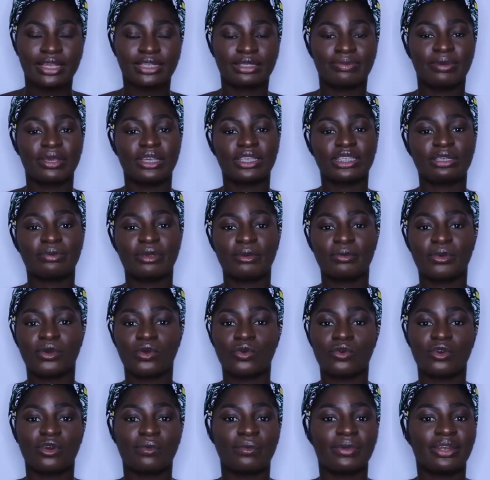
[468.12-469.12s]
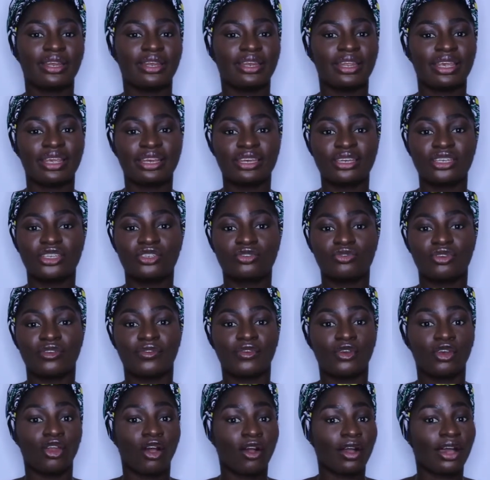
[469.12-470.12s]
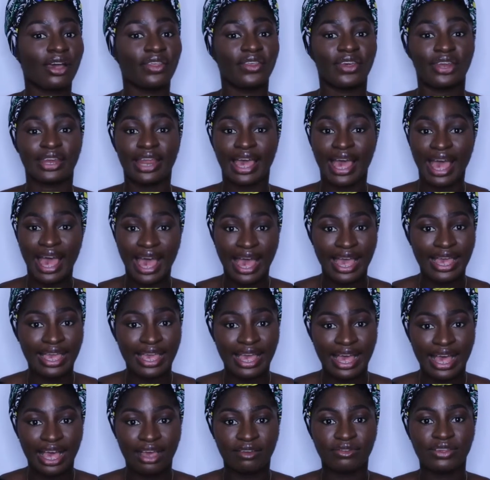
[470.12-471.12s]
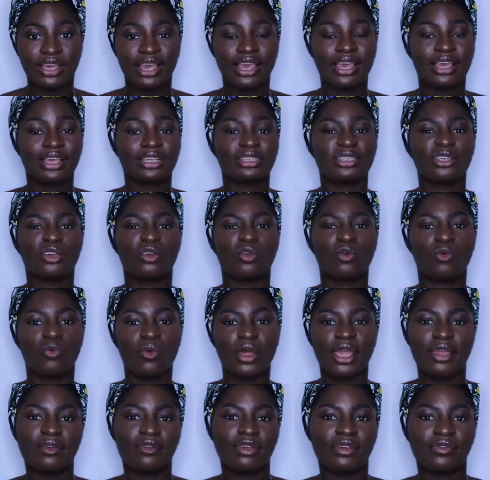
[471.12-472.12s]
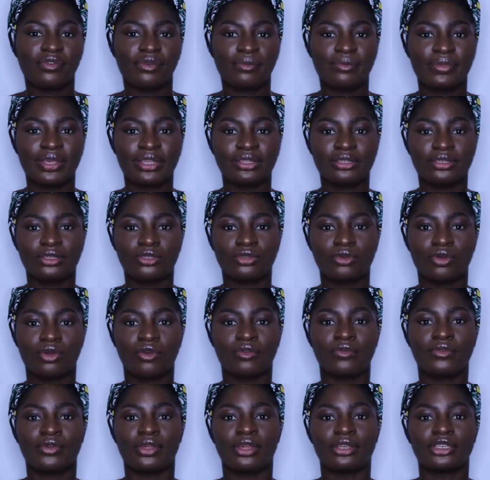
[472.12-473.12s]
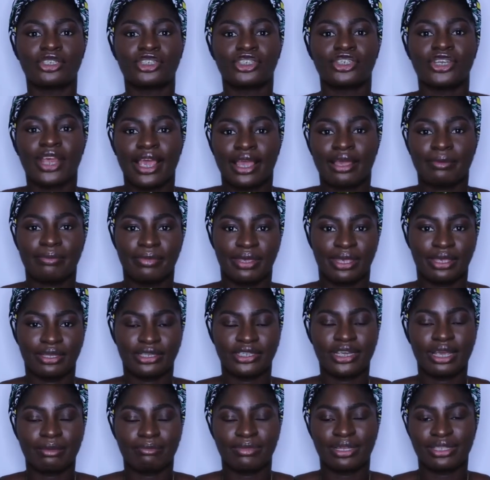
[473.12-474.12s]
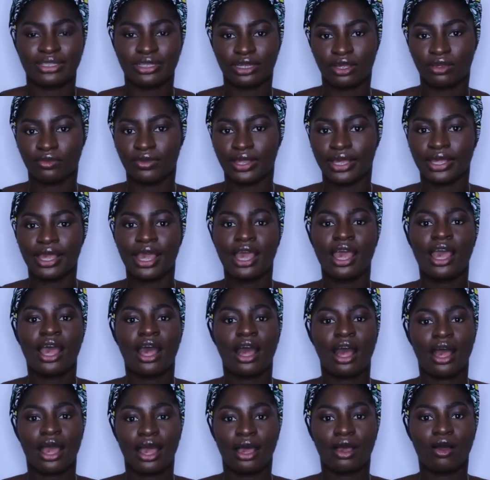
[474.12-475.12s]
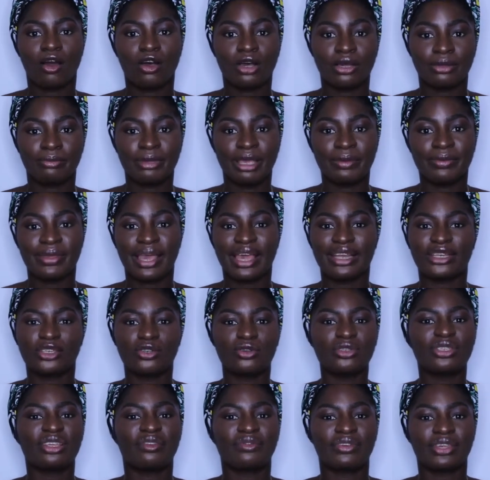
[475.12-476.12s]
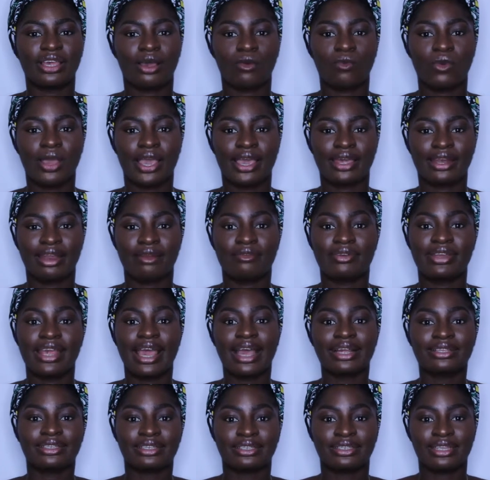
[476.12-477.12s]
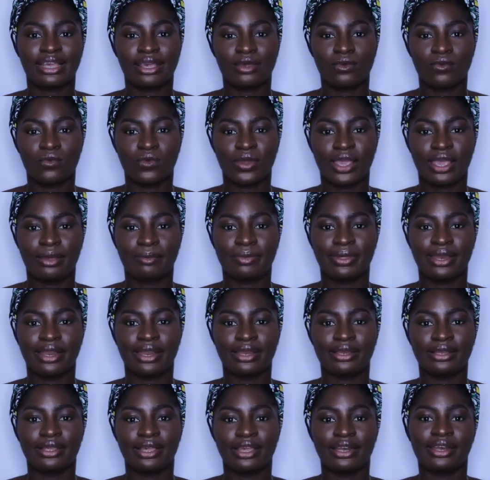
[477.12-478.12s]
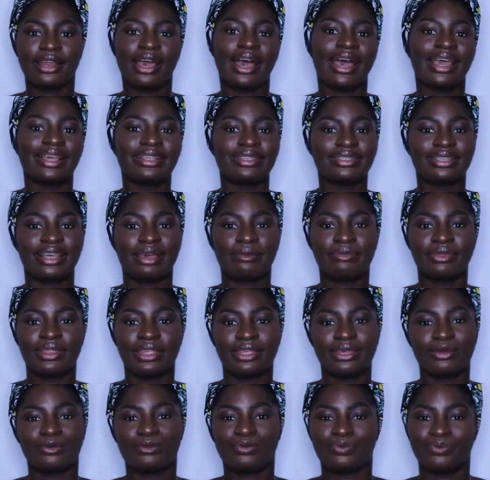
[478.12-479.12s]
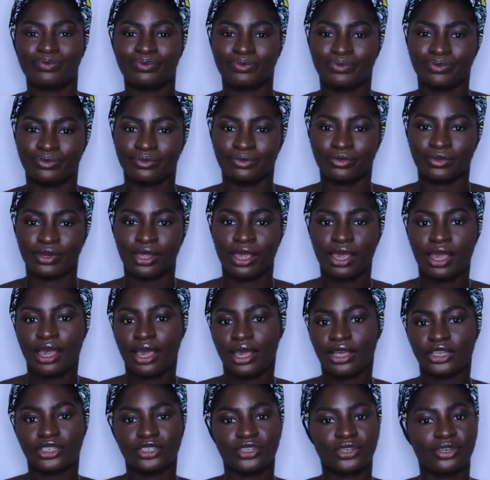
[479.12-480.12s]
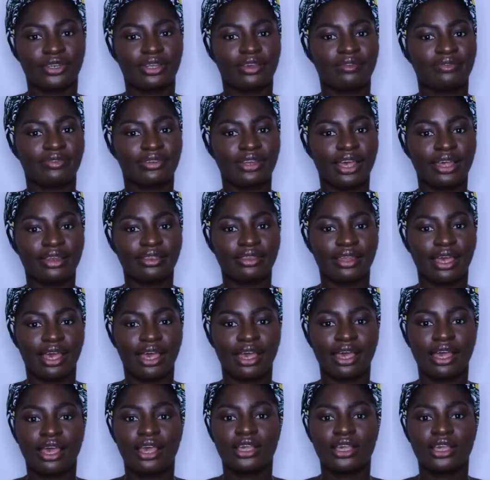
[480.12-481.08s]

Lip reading: speaking to people who have been in industry longer than I have, is a great way for me to sort of check myself. Like, or maybe I do something at work and I react a certain way, but then in hindsight I'm thinking, I shouldn't have done that.